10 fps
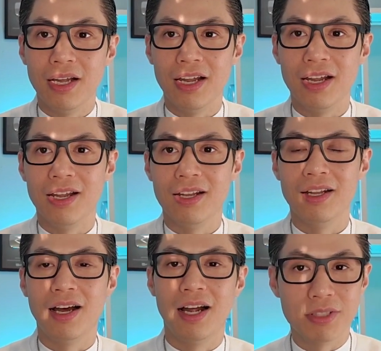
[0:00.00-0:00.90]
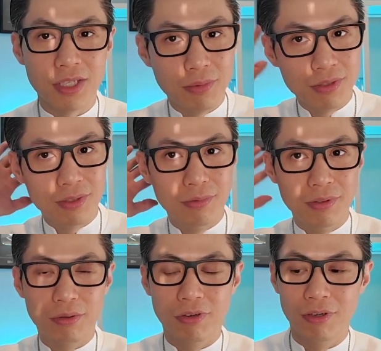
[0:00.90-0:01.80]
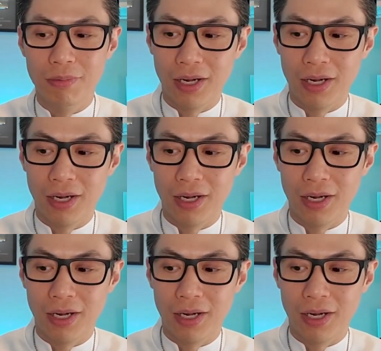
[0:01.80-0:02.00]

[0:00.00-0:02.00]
and I was able to regrow